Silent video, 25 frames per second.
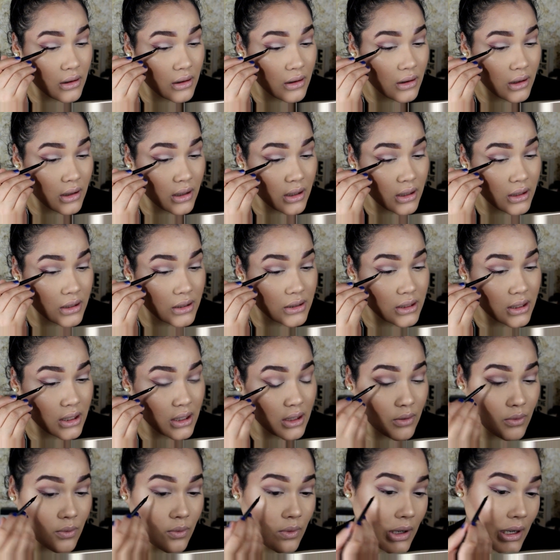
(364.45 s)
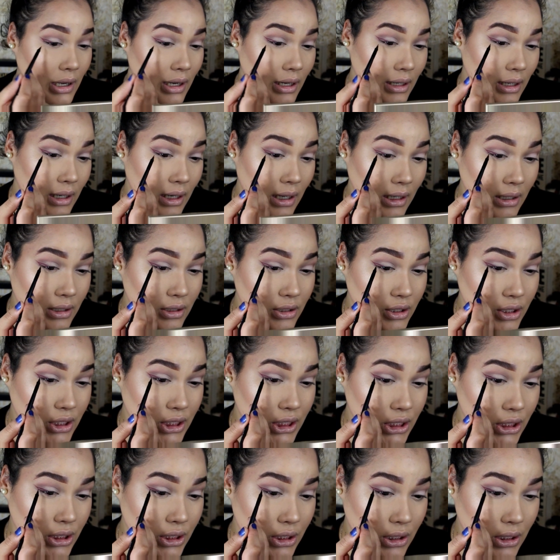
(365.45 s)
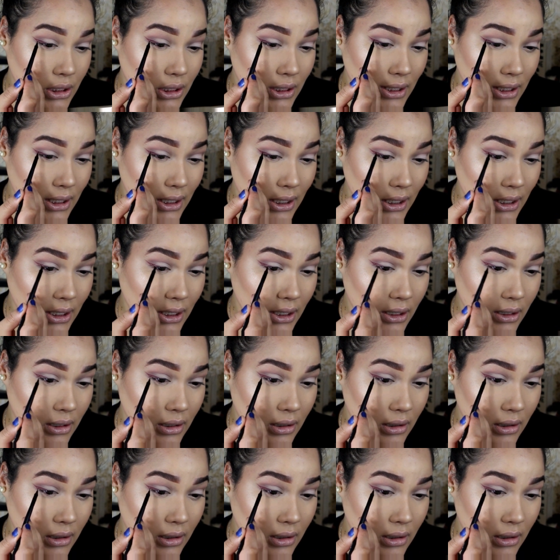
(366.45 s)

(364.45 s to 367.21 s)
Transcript: I said, why not just try it?